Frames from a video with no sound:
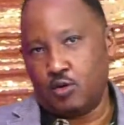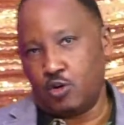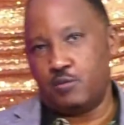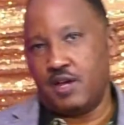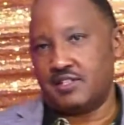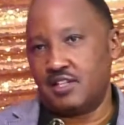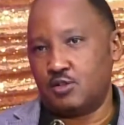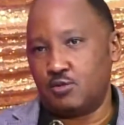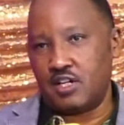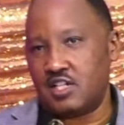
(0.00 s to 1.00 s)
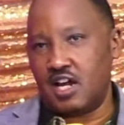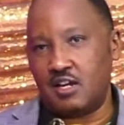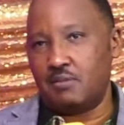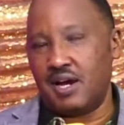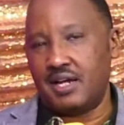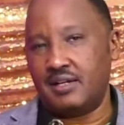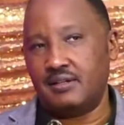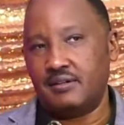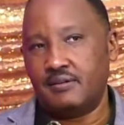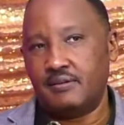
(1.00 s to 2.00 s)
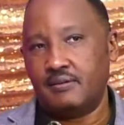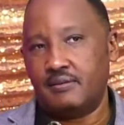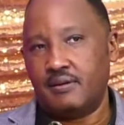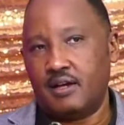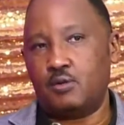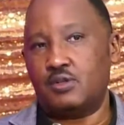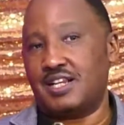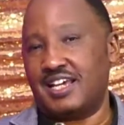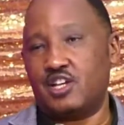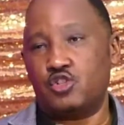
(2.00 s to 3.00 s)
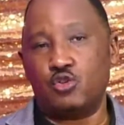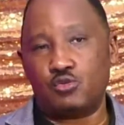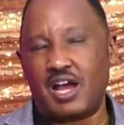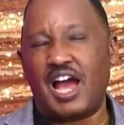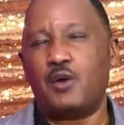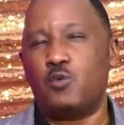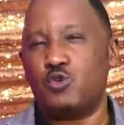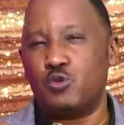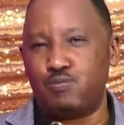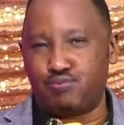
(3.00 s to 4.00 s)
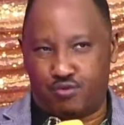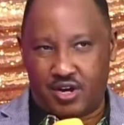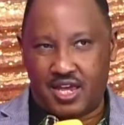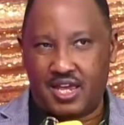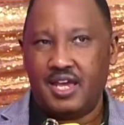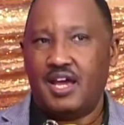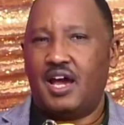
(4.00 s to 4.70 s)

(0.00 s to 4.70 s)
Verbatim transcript: got me as his right hand man I was like a Joshua. I would pray.